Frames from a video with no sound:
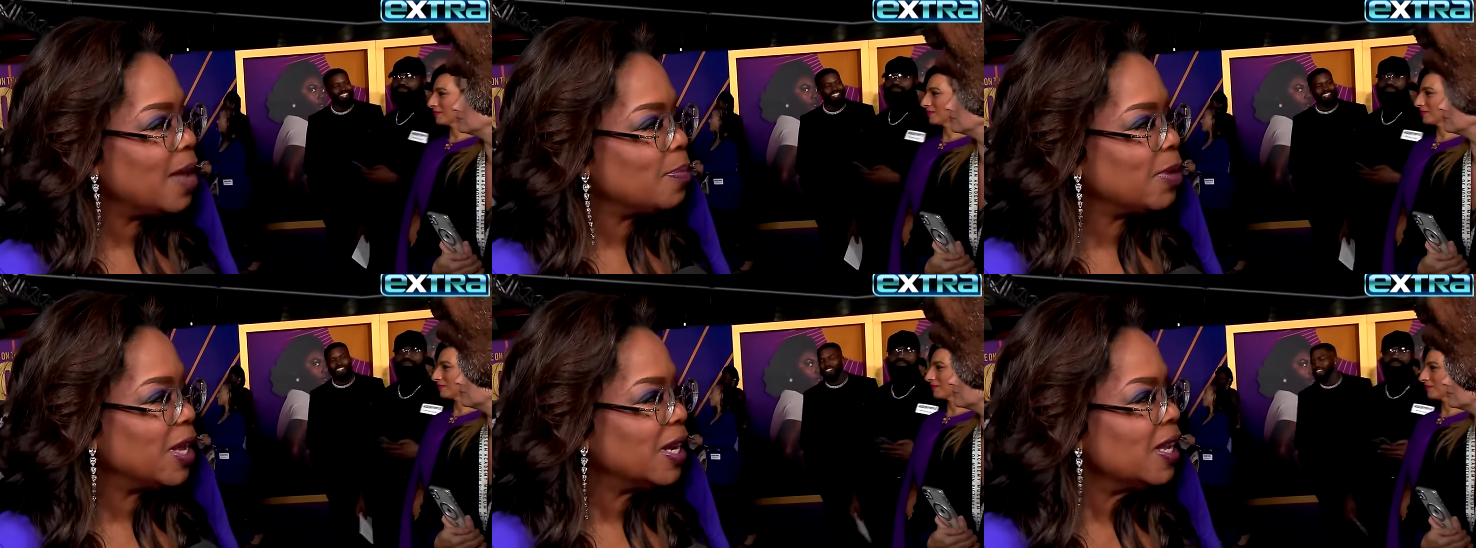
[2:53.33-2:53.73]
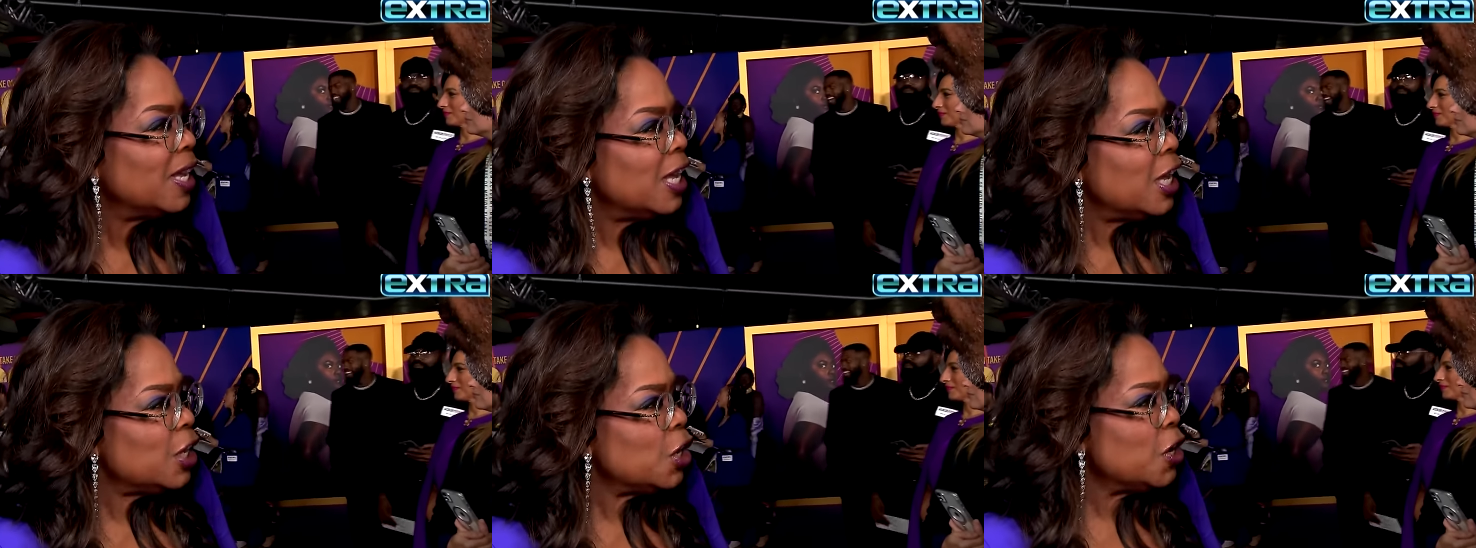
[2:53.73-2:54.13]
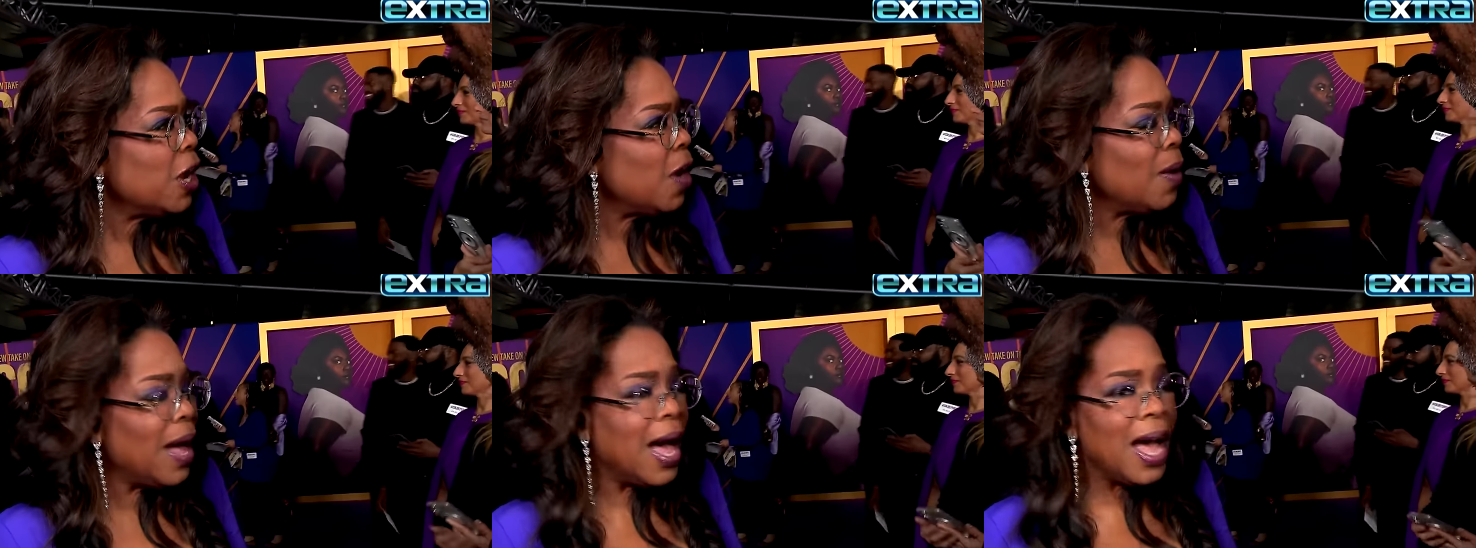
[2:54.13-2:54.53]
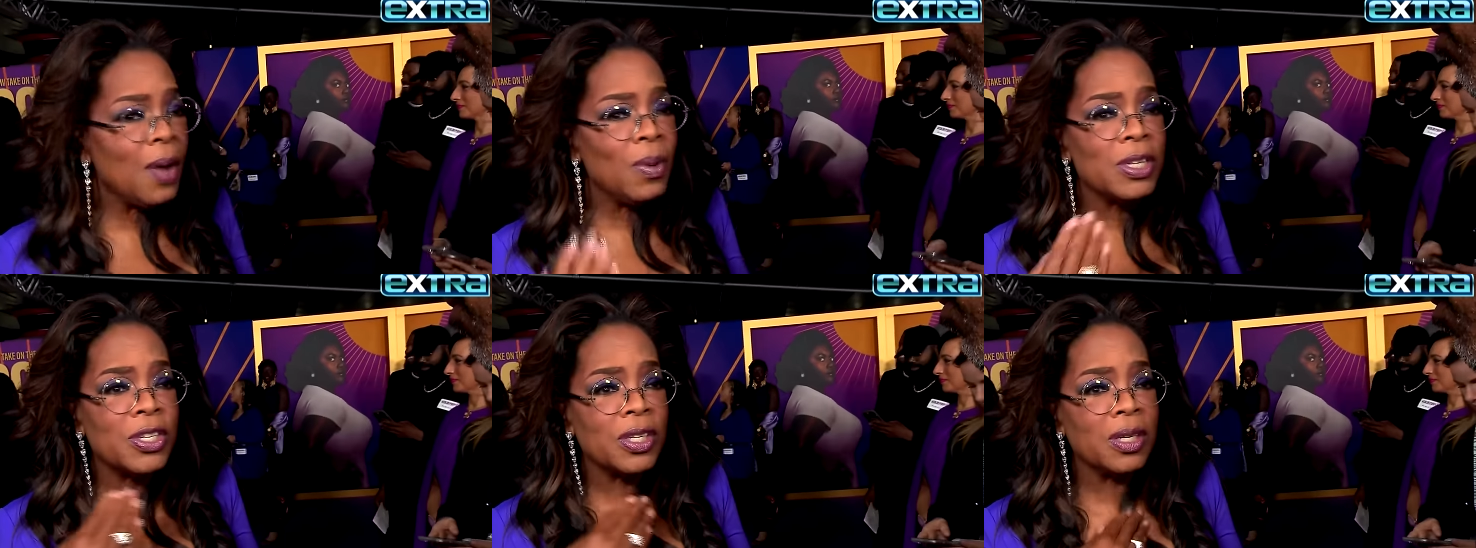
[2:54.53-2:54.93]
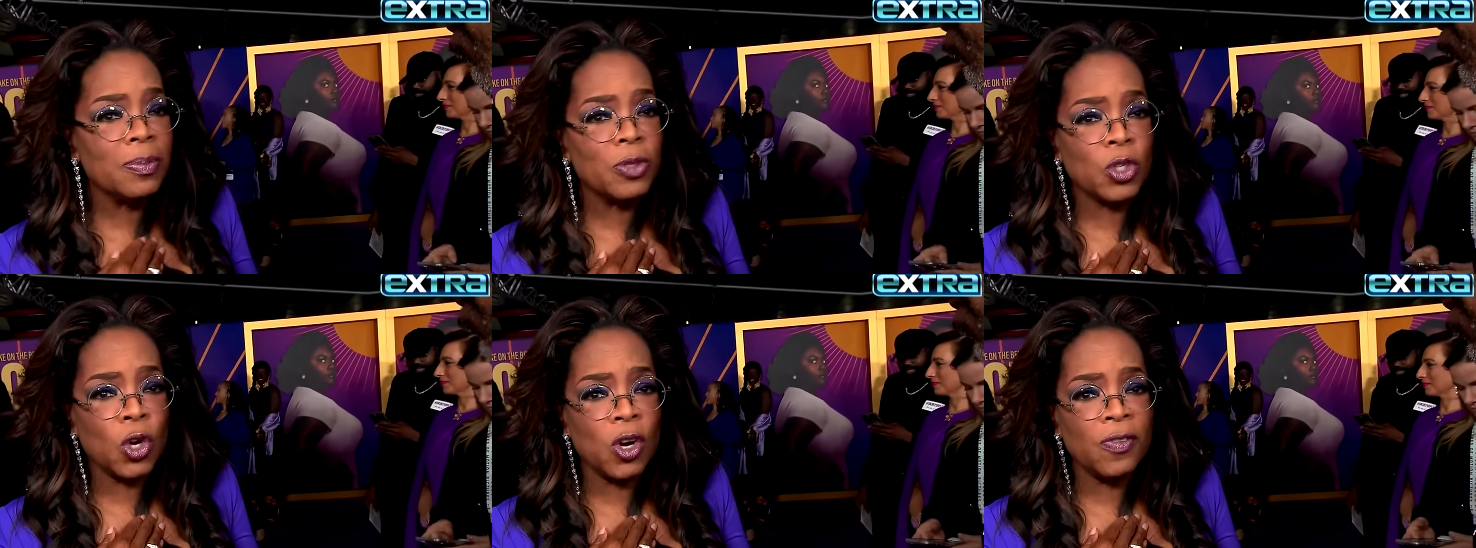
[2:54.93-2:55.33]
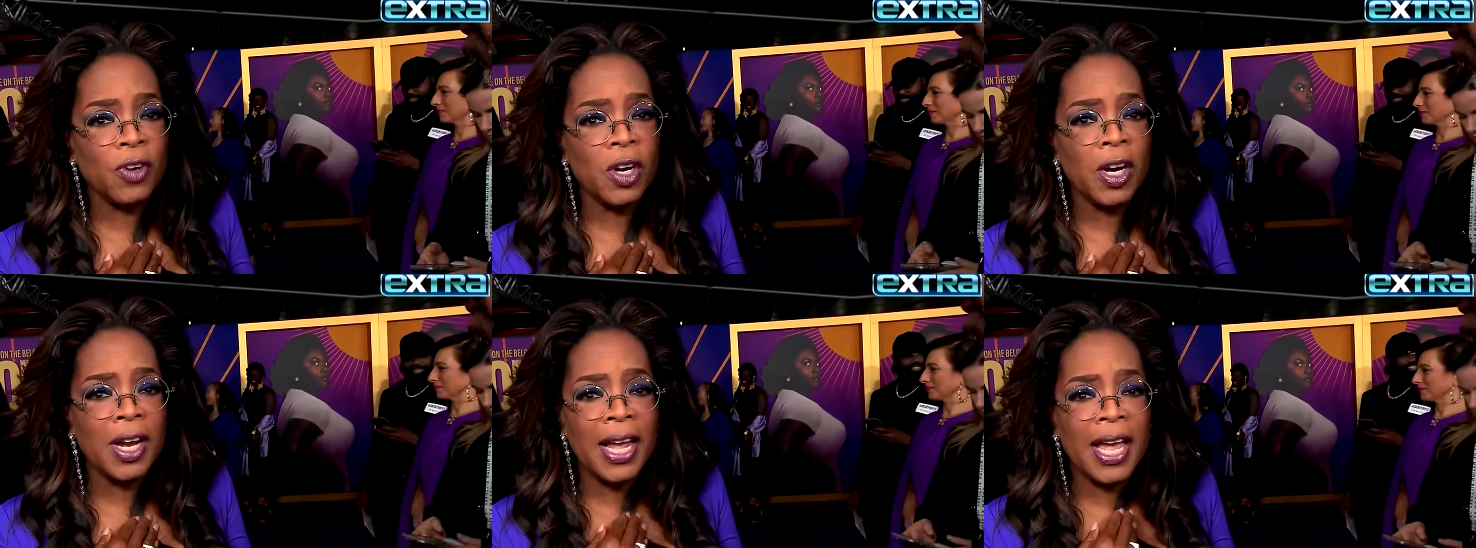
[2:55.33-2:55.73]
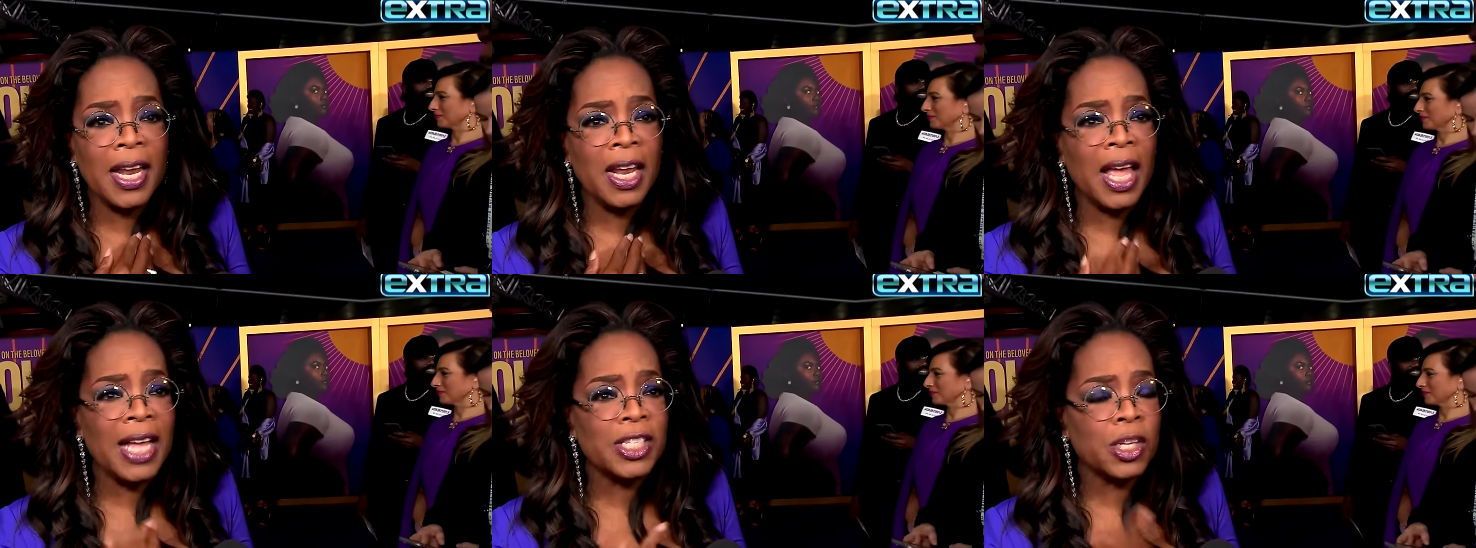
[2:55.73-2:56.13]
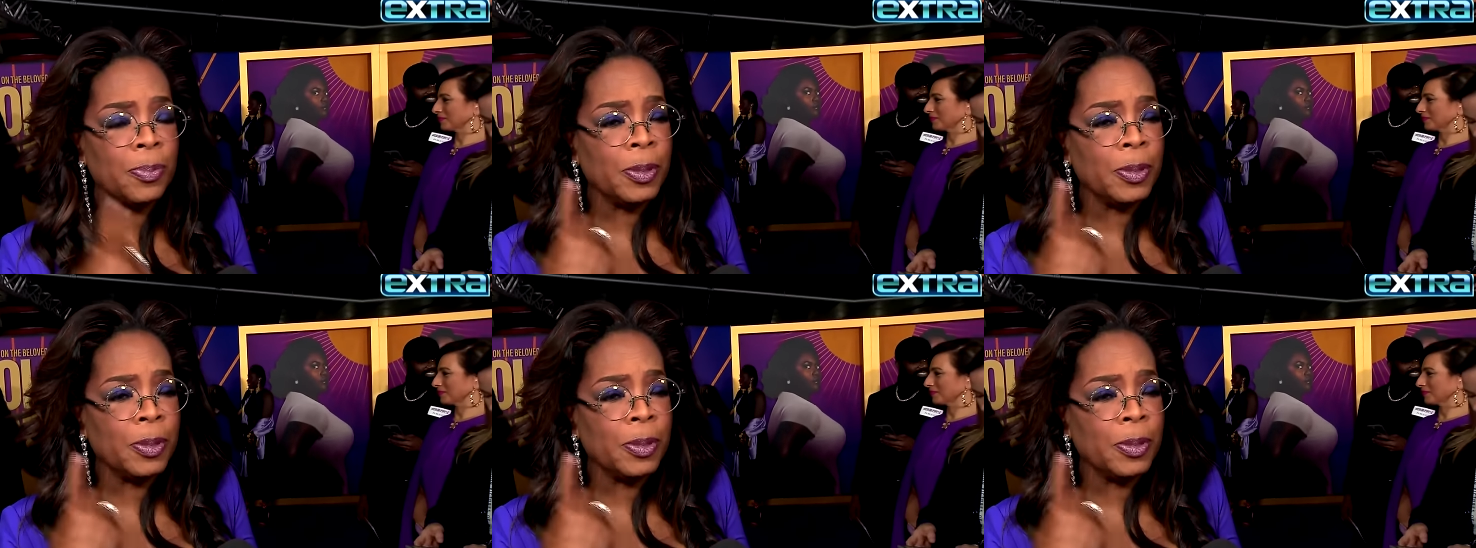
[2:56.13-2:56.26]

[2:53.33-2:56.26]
Speaker 1: But, you know, I was an observer, and as a